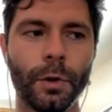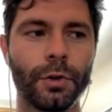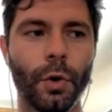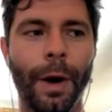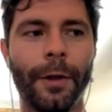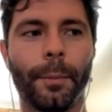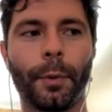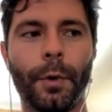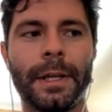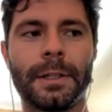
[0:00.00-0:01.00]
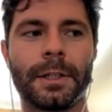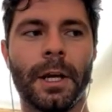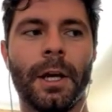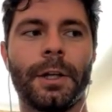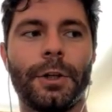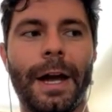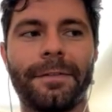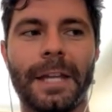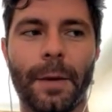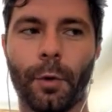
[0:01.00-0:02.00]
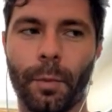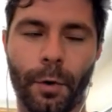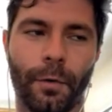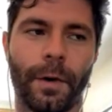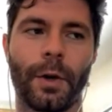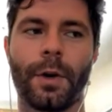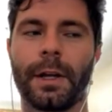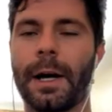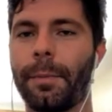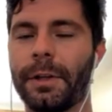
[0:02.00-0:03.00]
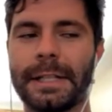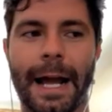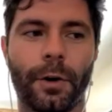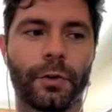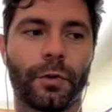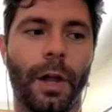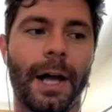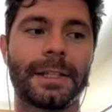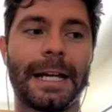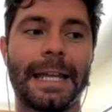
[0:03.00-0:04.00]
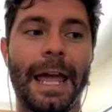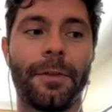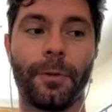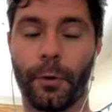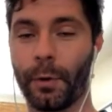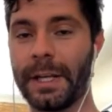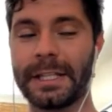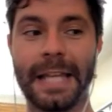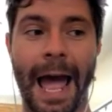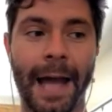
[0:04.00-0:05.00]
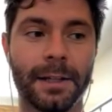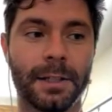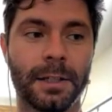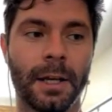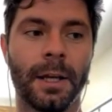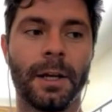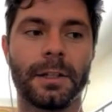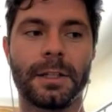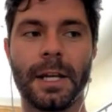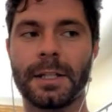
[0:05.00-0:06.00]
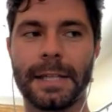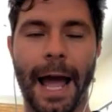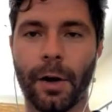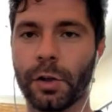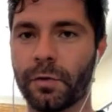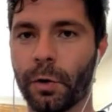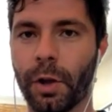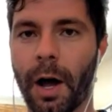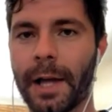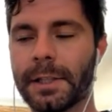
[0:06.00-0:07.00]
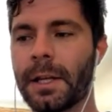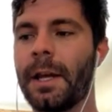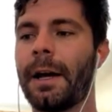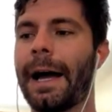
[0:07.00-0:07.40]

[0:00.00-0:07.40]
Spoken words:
So while the Bruins, you have Gabriel Murphy, who had a couple of tackles for loss. Again, three sacks, six tackles for loss.